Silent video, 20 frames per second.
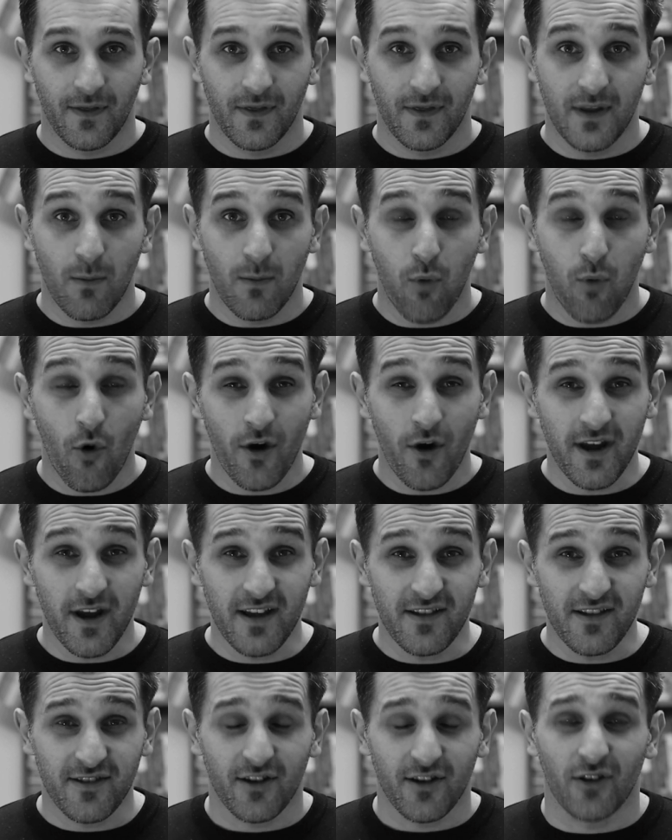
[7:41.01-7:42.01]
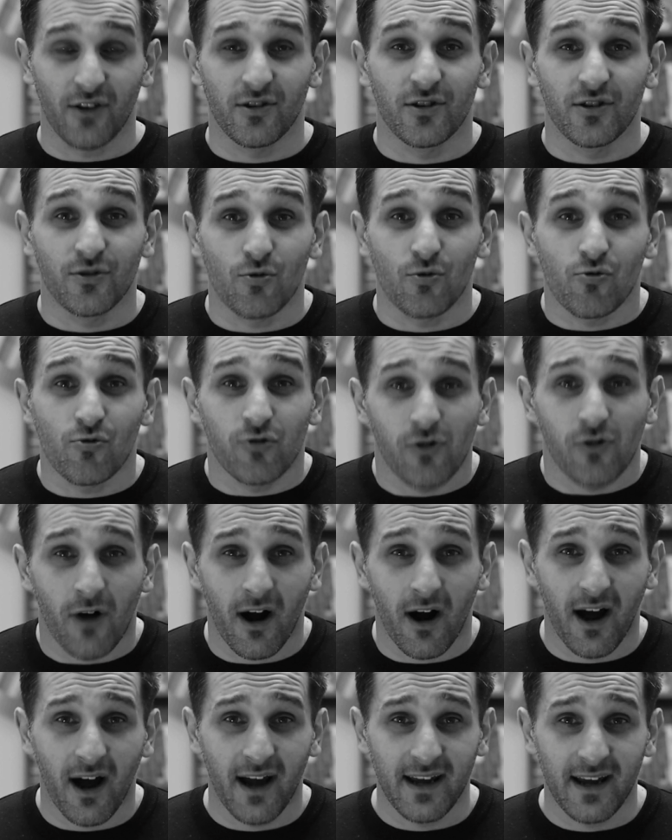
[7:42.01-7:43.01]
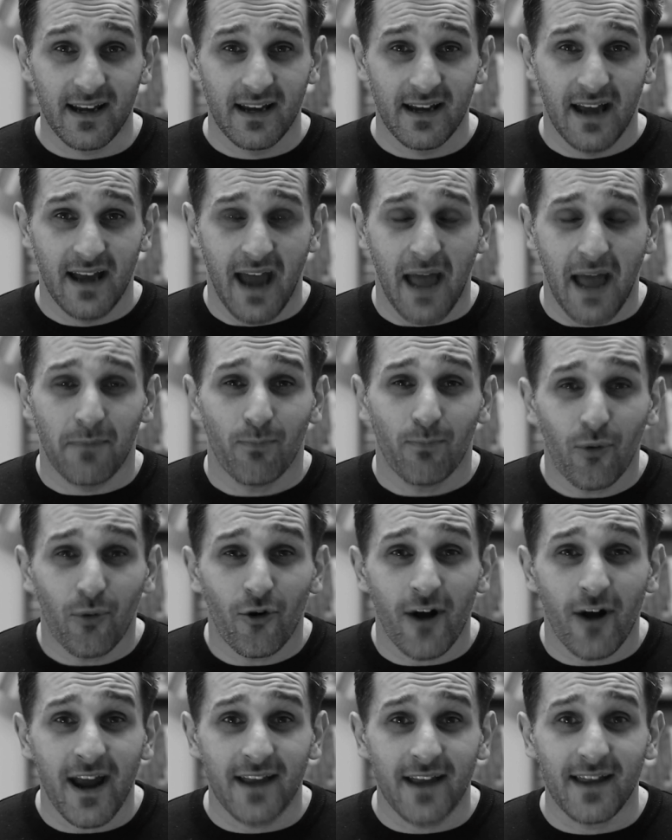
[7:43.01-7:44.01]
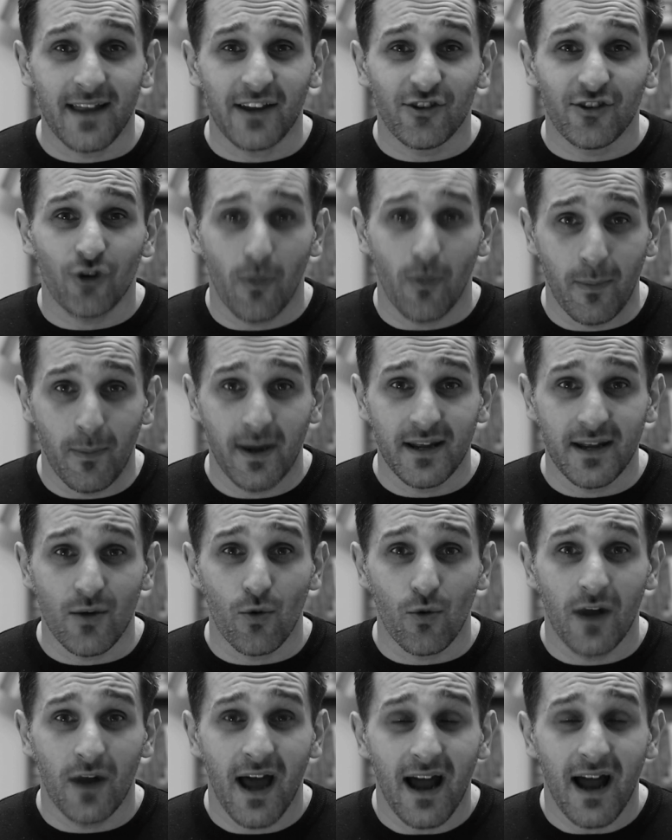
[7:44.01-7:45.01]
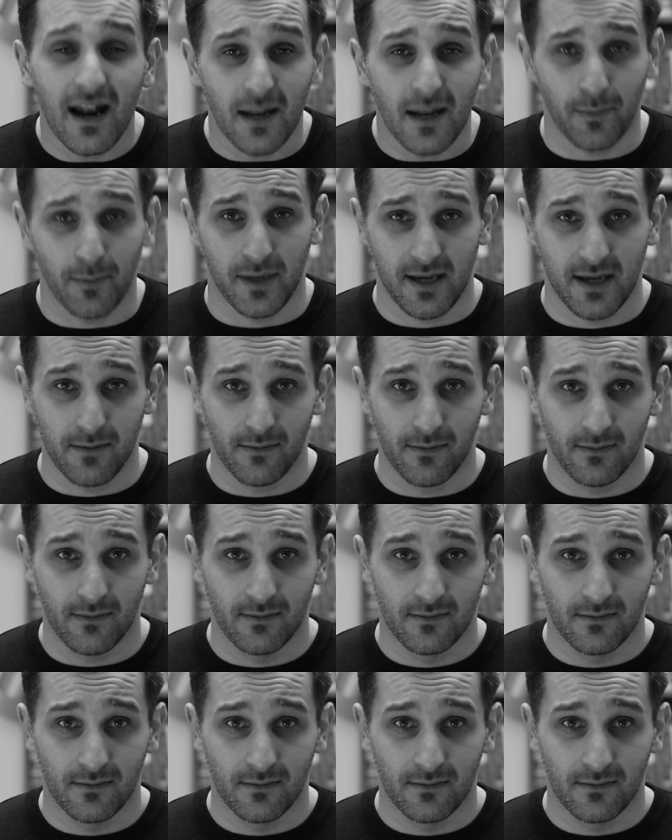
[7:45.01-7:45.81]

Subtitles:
The boy started to cry and pray that somebody will help him.